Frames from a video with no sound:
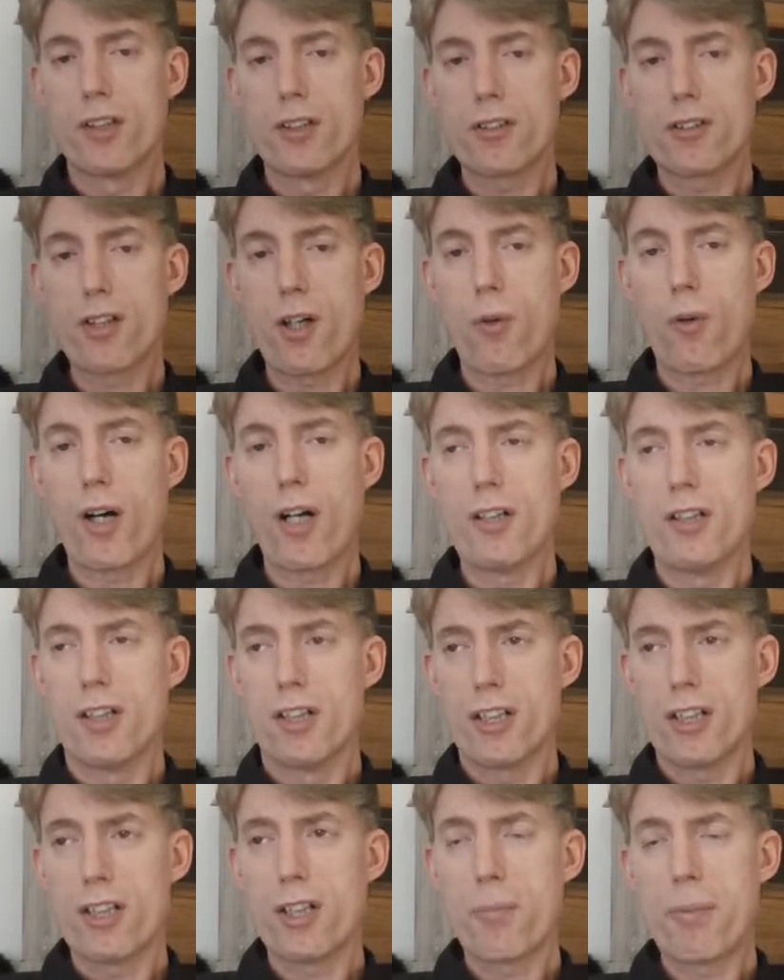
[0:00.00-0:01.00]
So,
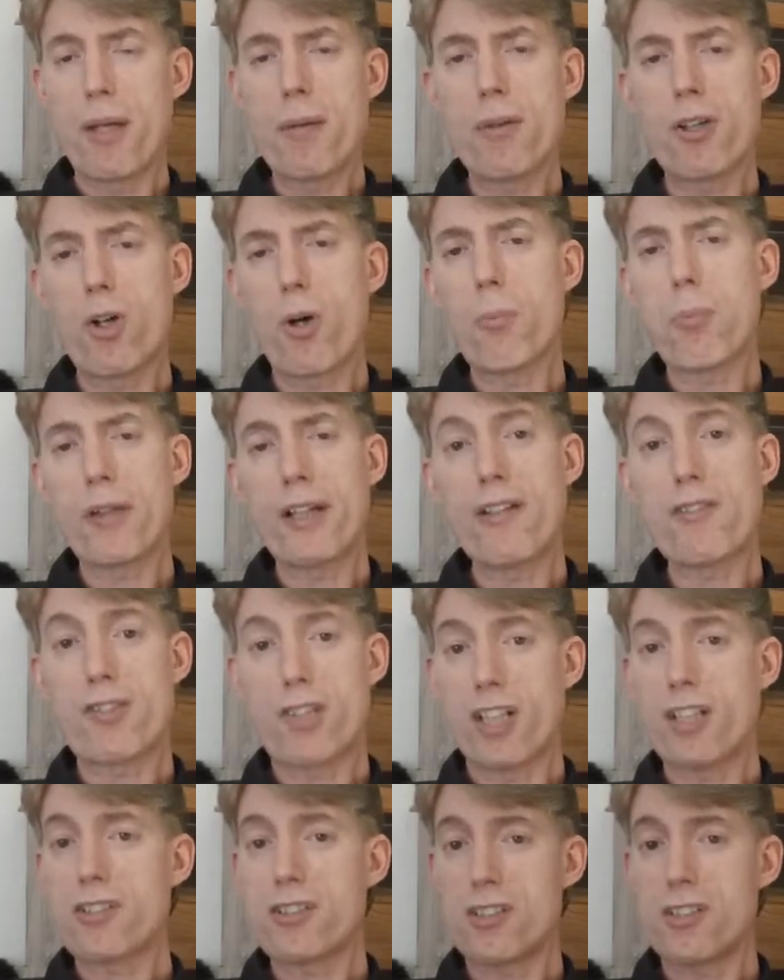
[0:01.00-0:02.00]
you know, people don't believe
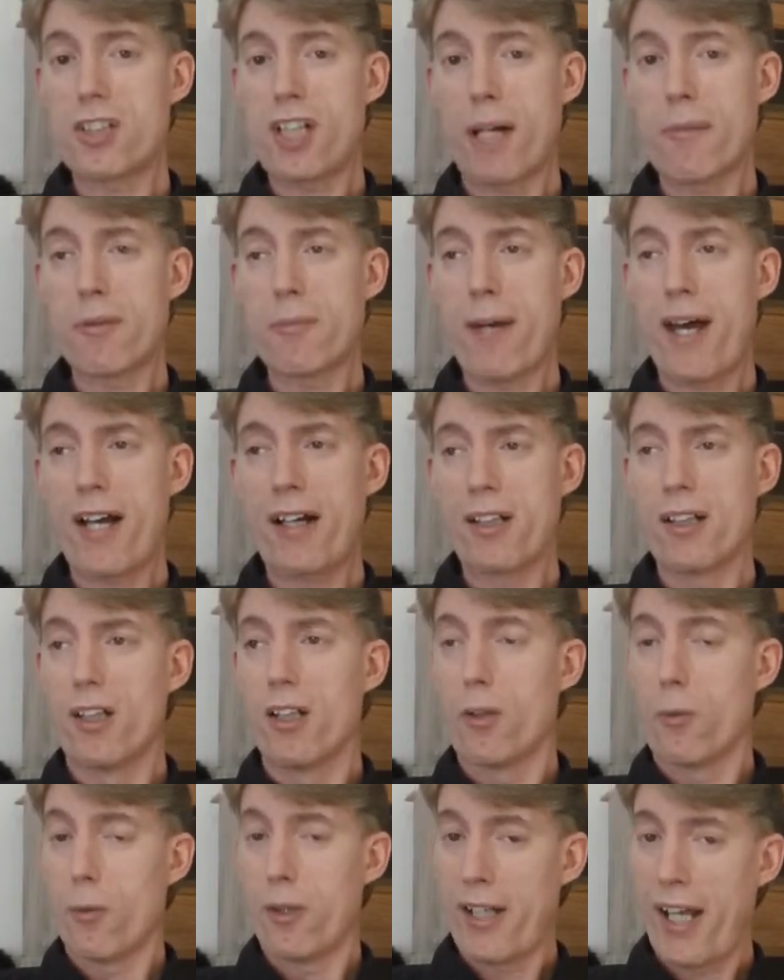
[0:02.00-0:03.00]
Jesus is coming back.
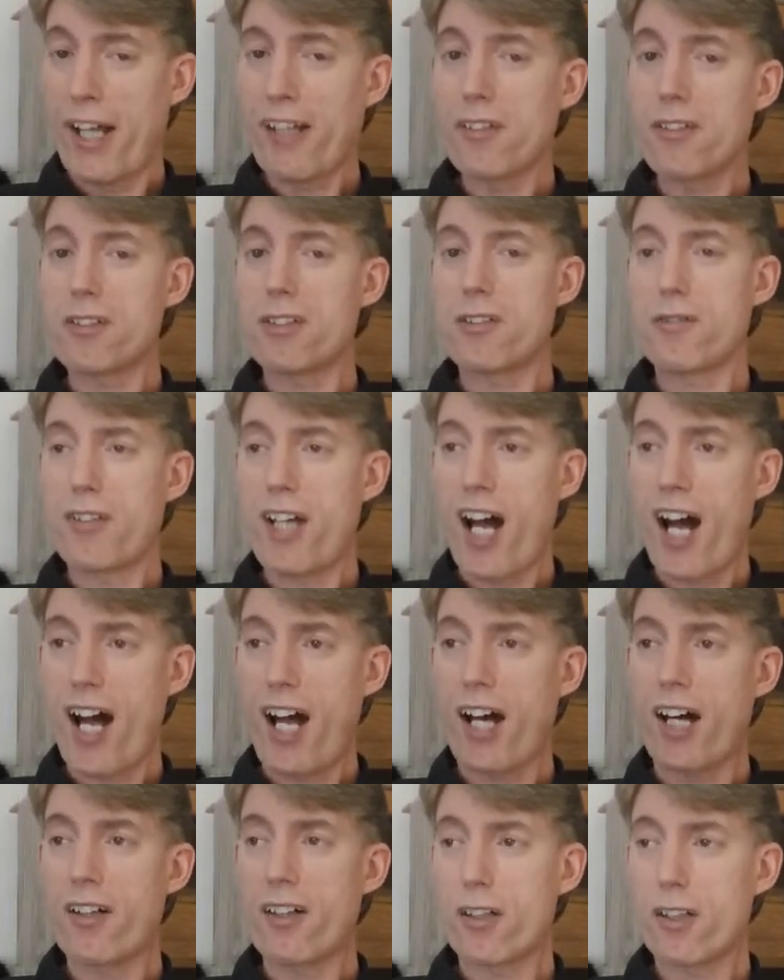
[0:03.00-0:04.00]
When angels of
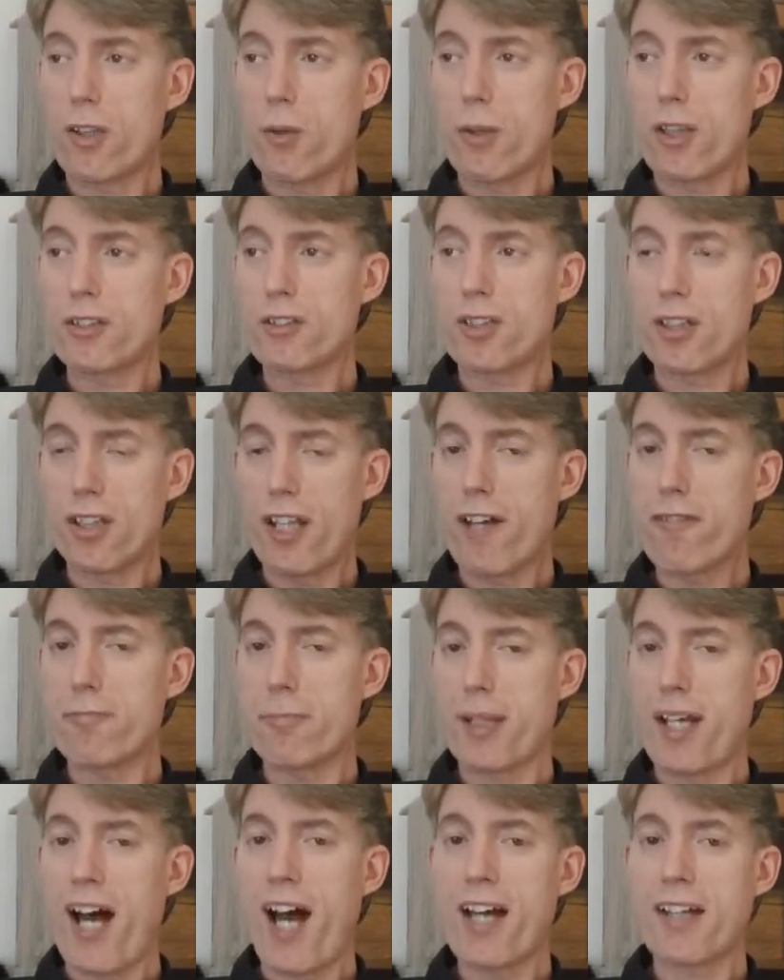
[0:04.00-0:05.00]
God are going to Left
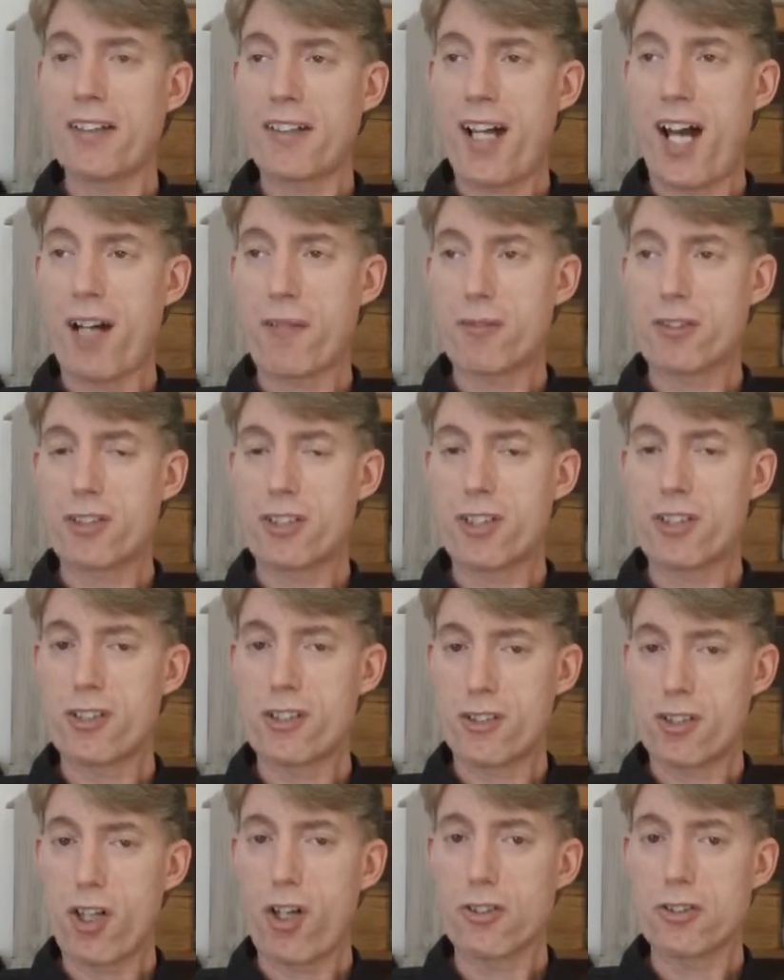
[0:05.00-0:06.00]
Behind conferences
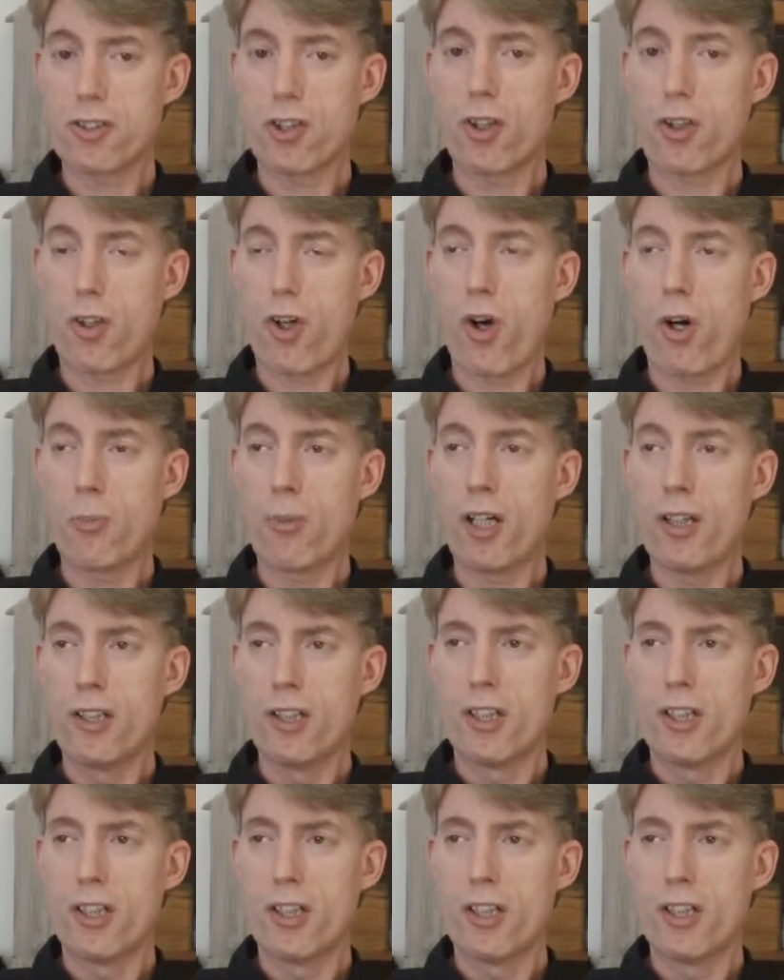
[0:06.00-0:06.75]
in Tulsa, Oklahoma,